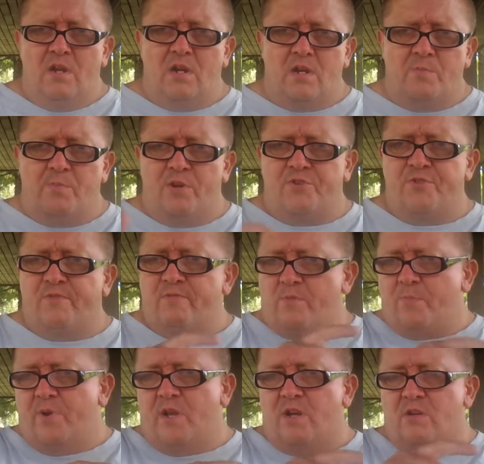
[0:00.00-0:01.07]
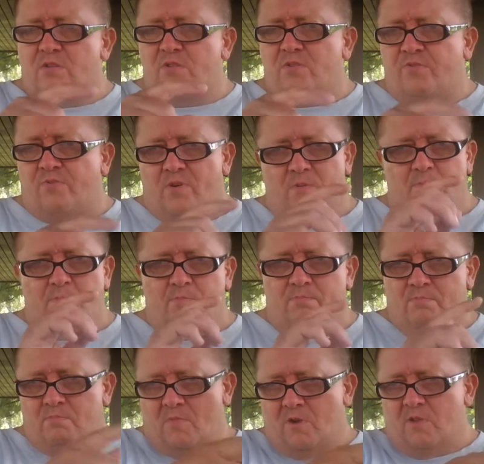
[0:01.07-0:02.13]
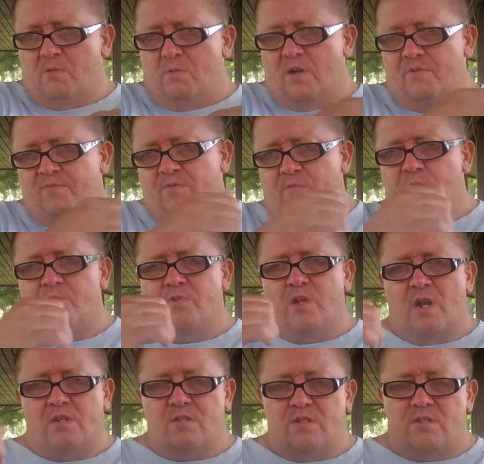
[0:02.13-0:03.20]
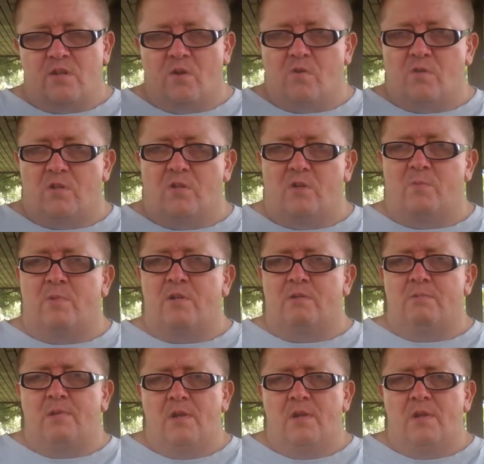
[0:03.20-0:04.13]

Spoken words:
and a bunch of repeaters from all the way from Texas, Oklahoma,